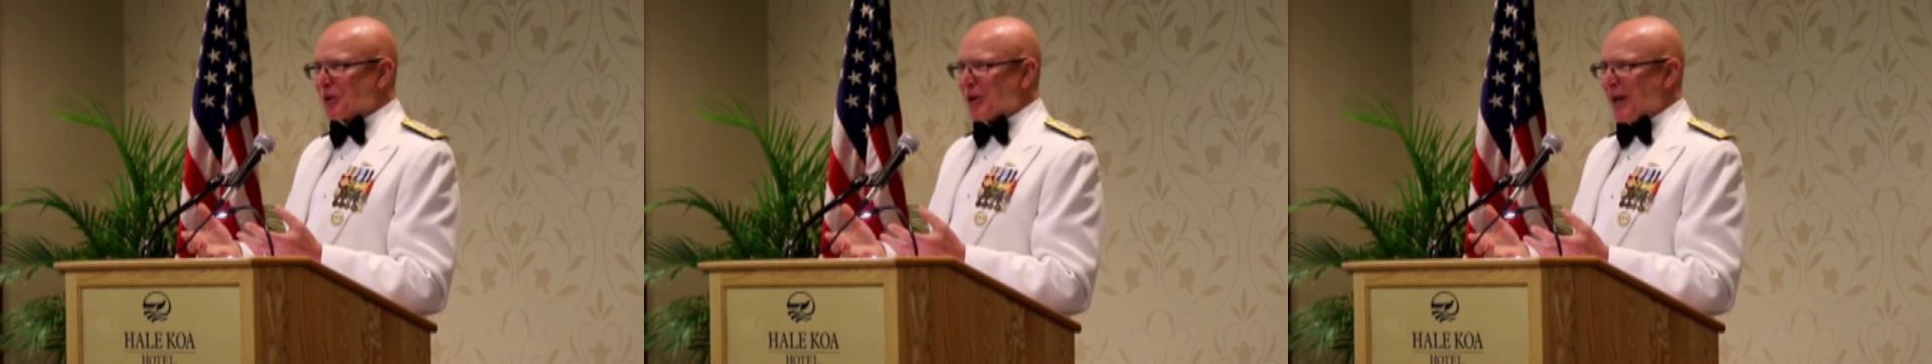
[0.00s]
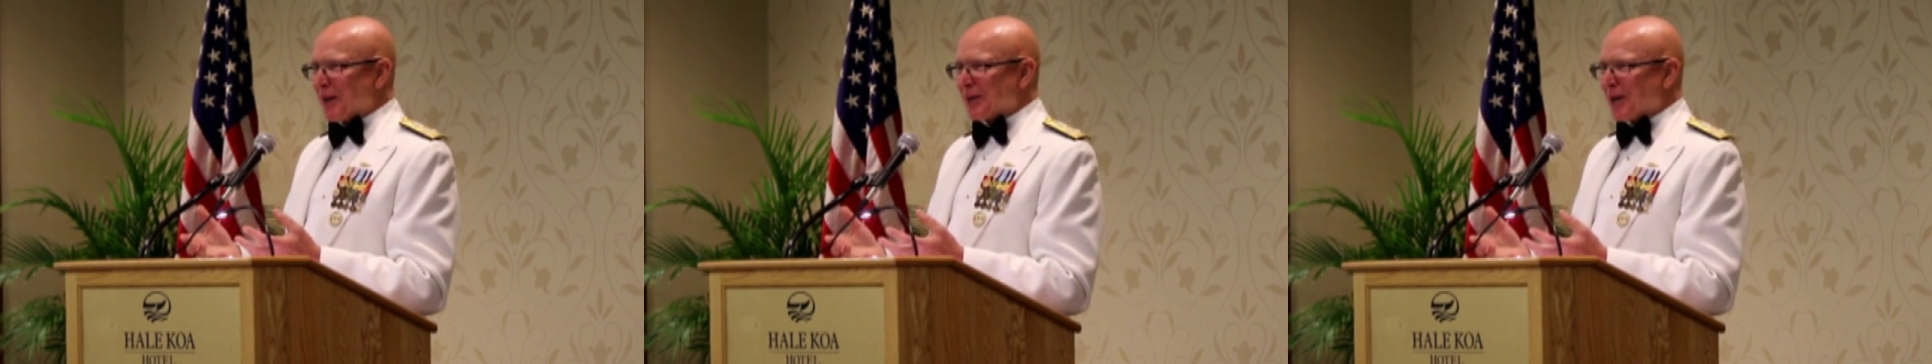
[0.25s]
good
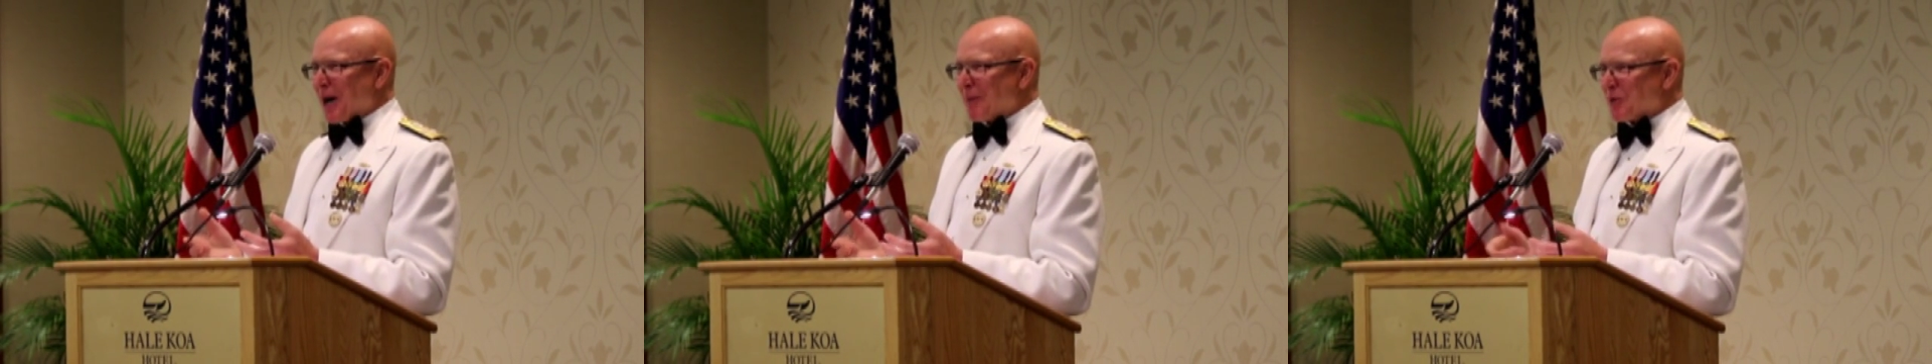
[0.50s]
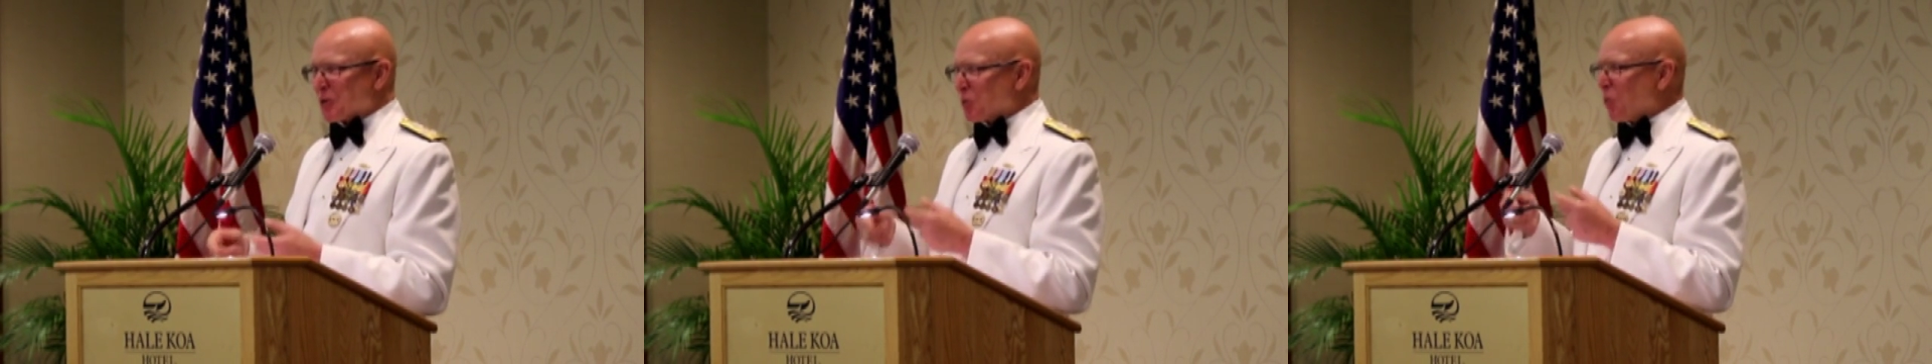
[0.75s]

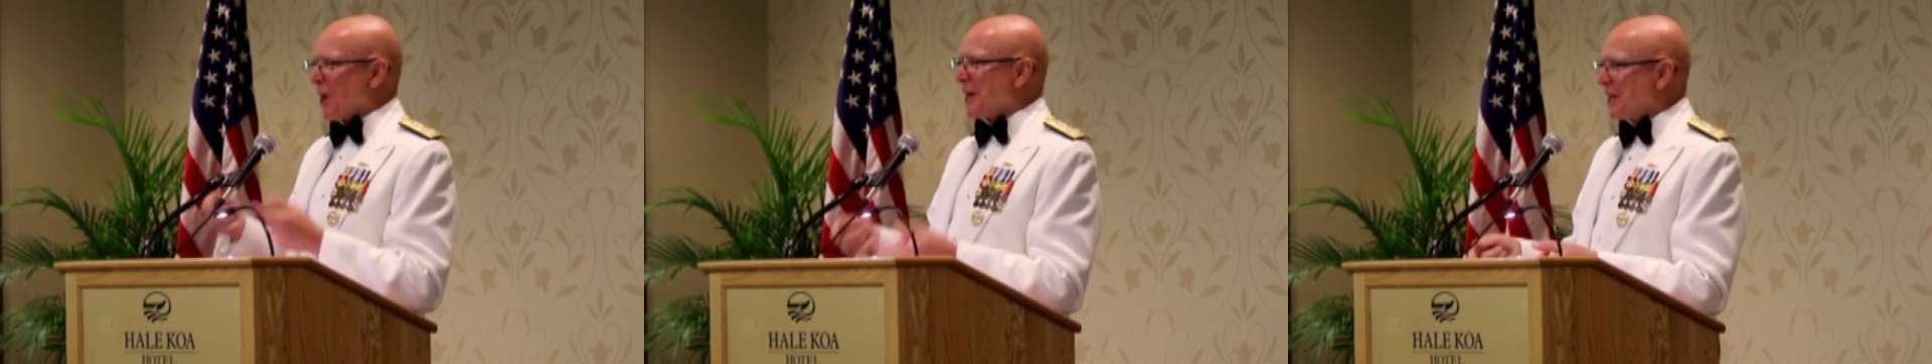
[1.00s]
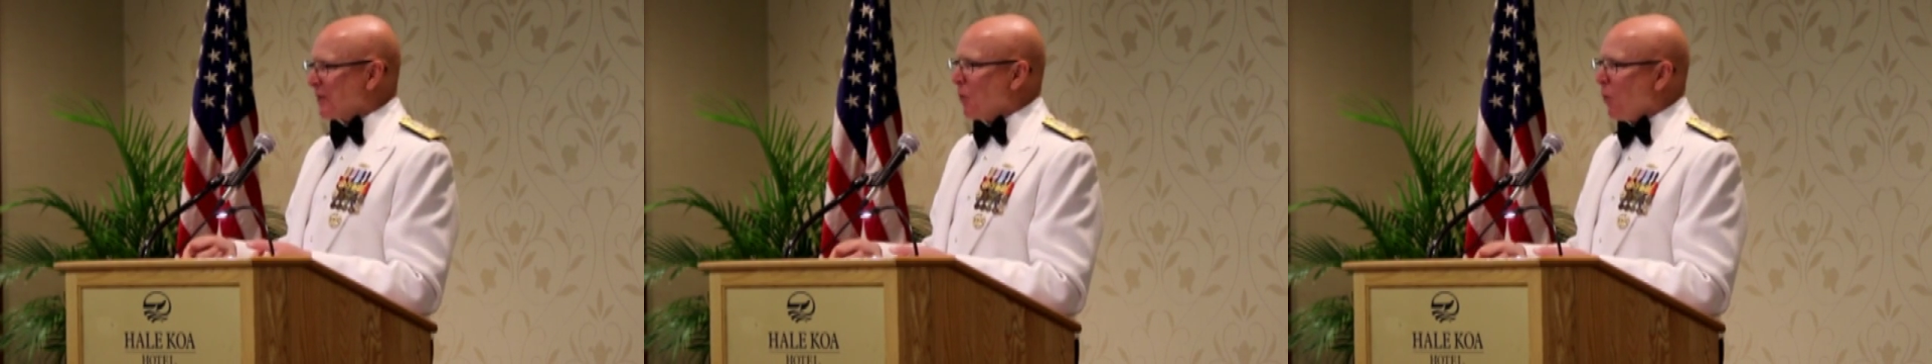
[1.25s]
helicopters,
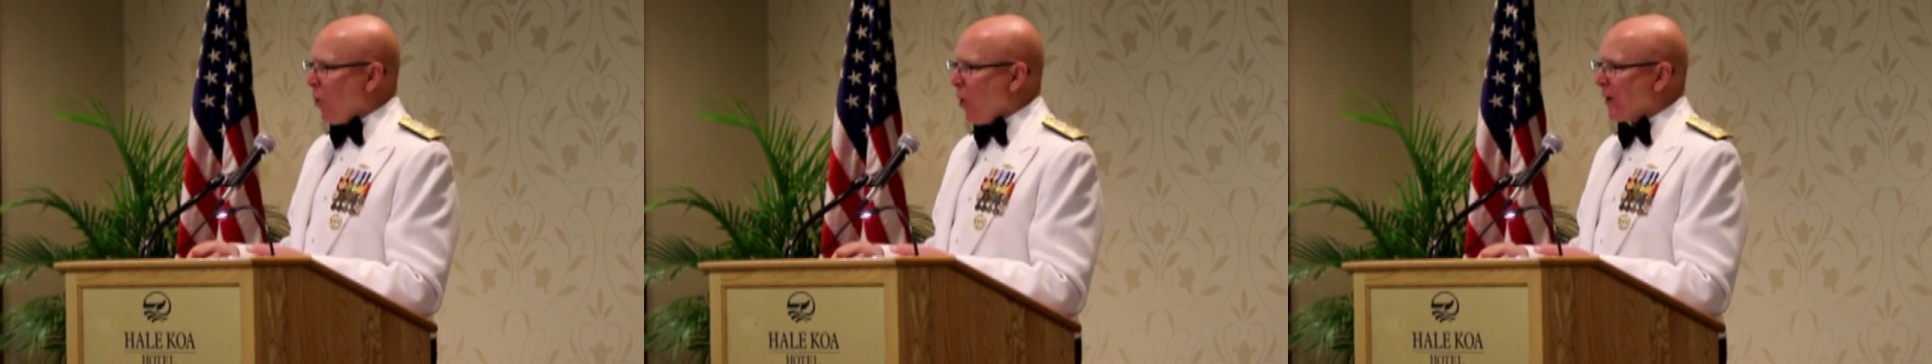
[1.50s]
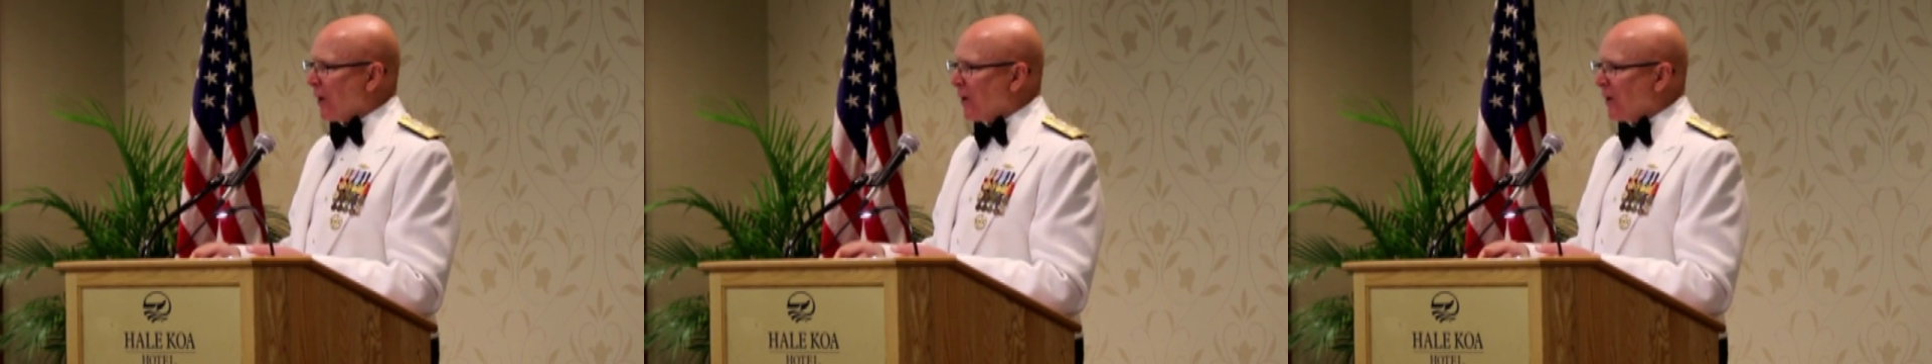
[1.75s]
went in the
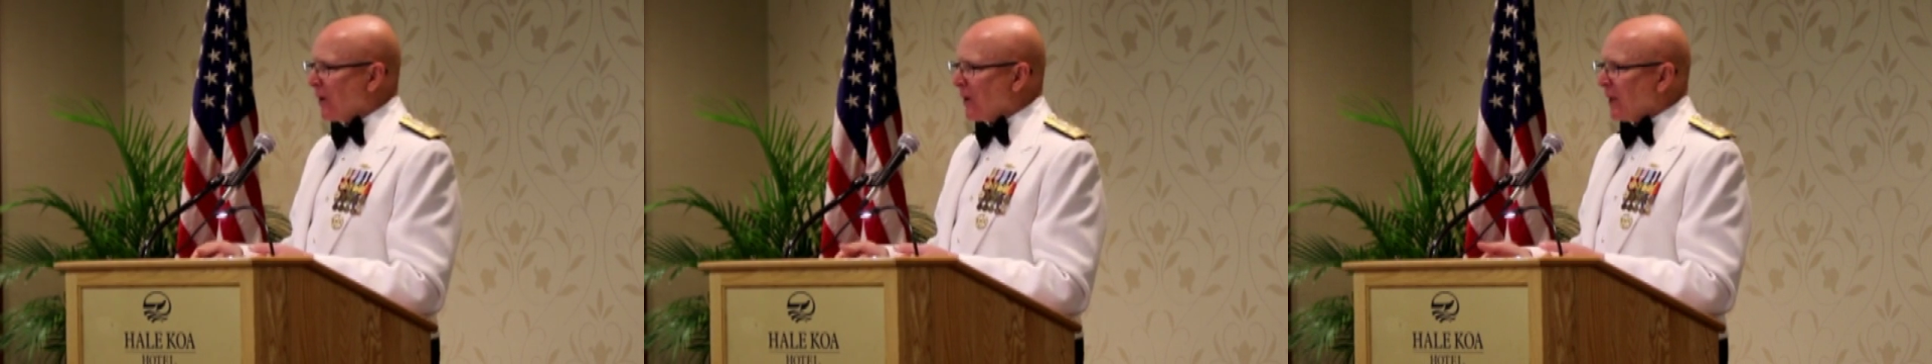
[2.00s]
water,